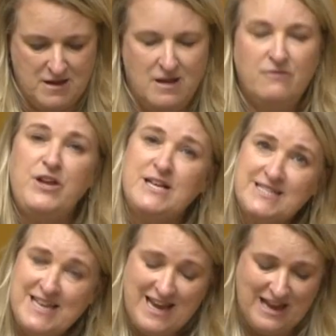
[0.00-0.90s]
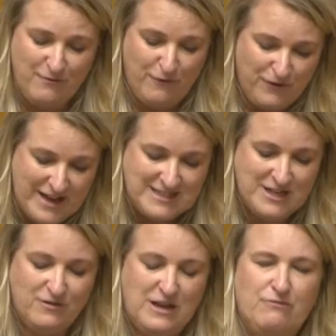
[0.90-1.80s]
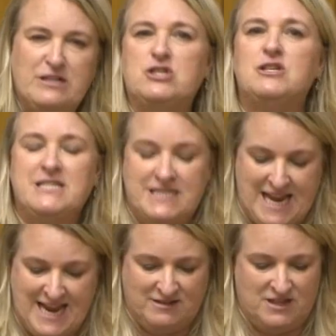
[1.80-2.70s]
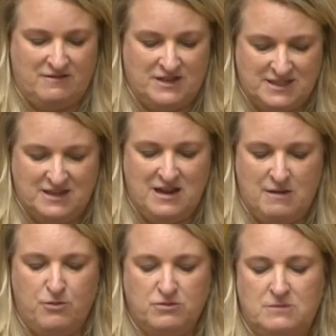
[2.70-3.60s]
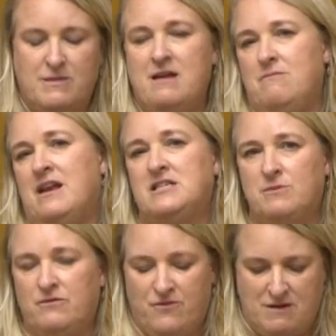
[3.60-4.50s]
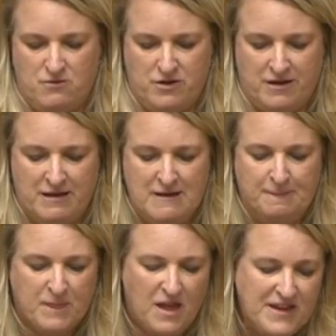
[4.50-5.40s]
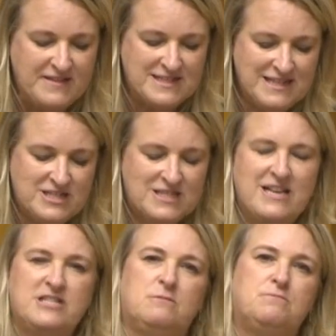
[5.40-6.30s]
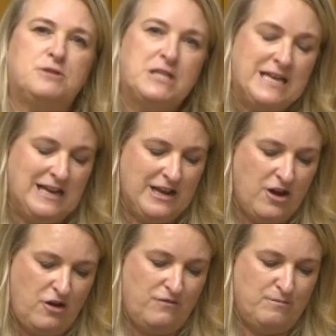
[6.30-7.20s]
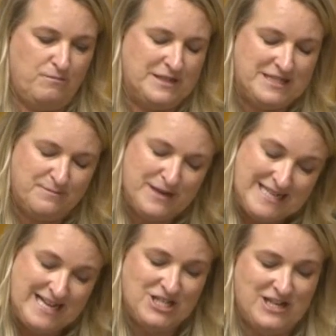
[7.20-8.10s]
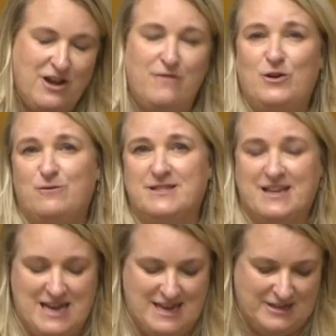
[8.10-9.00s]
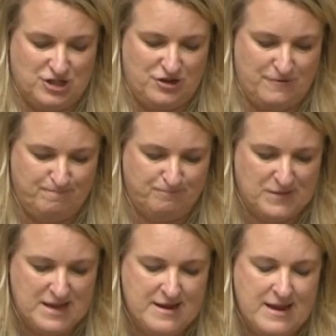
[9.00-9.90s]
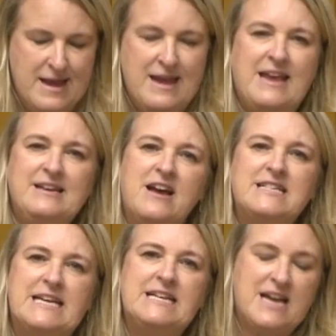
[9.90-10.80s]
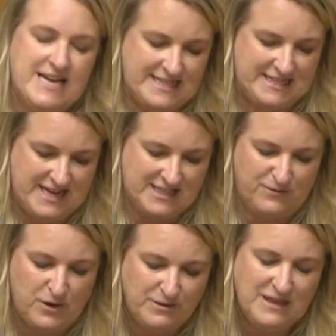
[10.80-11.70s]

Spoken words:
For you see, in reflecting on the original intent of the Sydney Airport Demand Management Framework, I think this legislation potentially overlooks a key issue. In 1996, following